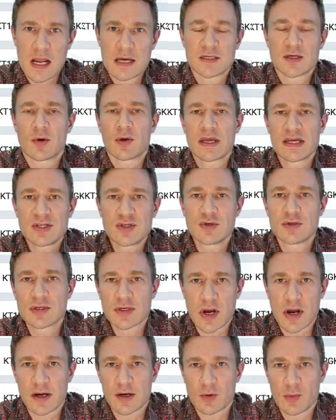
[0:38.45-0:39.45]
So get you
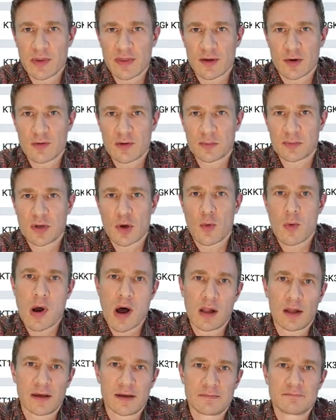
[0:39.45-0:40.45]
started with a crypto
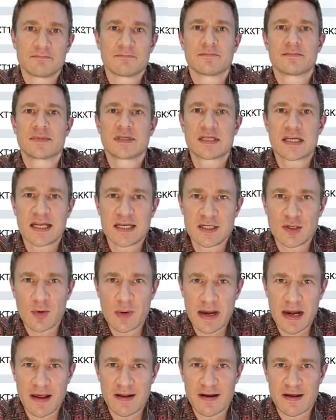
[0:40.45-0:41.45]
wallet, send you
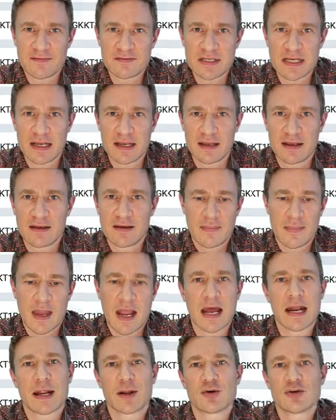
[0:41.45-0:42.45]
an NFT,
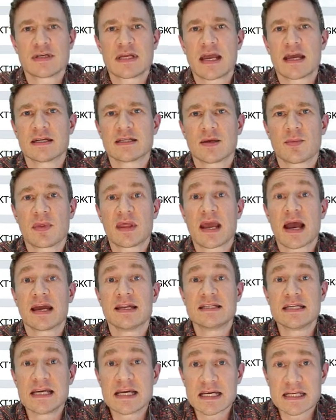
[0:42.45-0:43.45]
and understand some of the
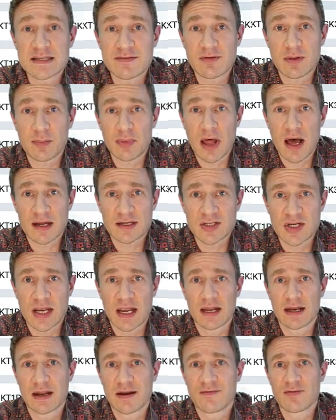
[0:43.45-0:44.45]
ideas of the
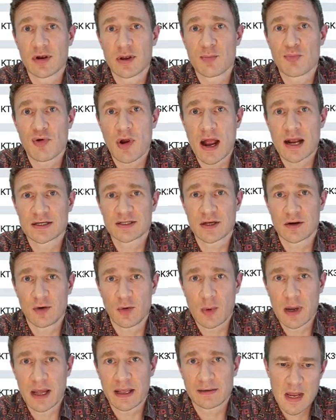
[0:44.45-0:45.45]
blockchain in a very
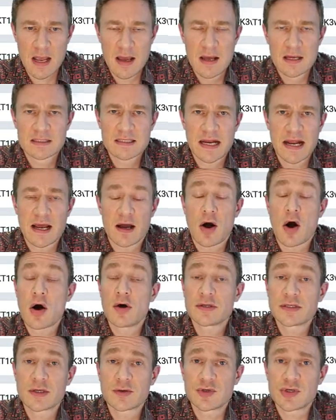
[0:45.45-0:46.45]
practical way. Today I'll
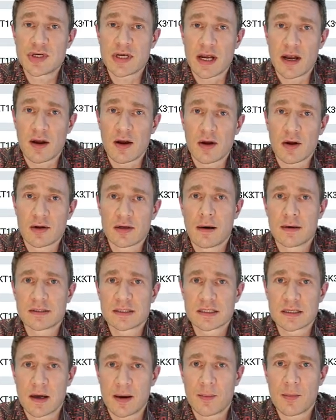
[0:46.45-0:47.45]
also share
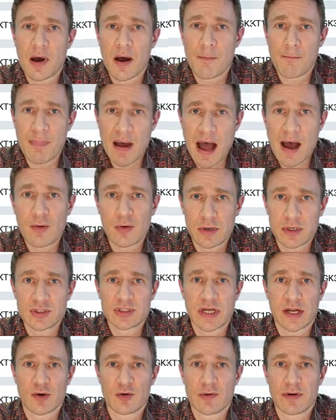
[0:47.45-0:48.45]
some about
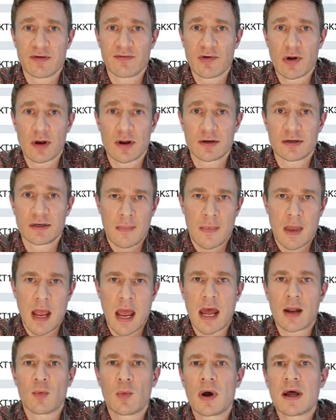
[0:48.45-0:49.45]
generative art
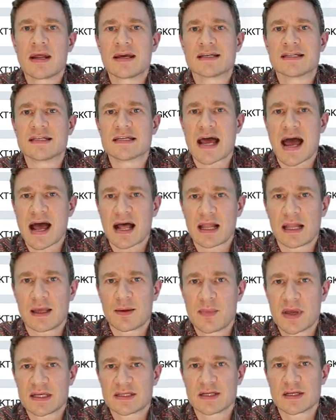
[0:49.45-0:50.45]
and what
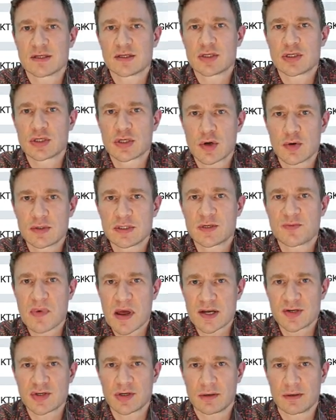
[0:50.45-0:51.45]
exactly makes it so
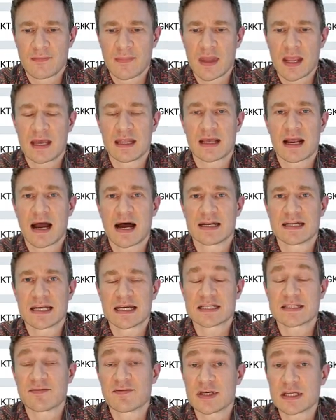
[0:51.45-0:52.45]
special in the
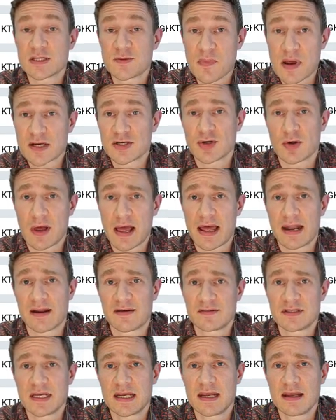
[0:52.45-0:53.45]
context of the special
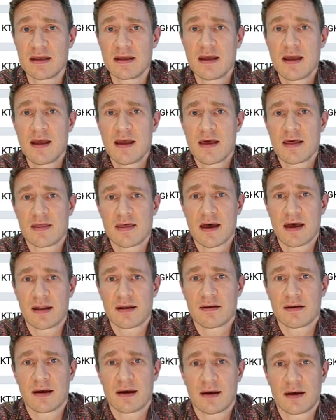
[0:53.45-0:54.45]
NFT
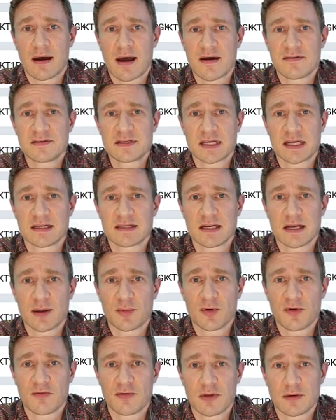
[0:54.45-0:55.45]
that uh, I've sent a
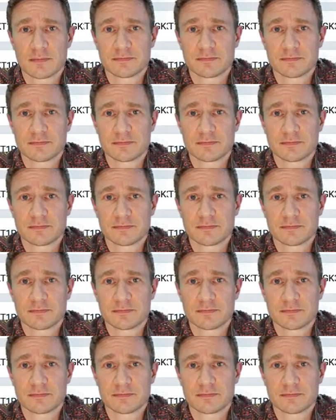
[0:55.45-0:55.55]
number of you.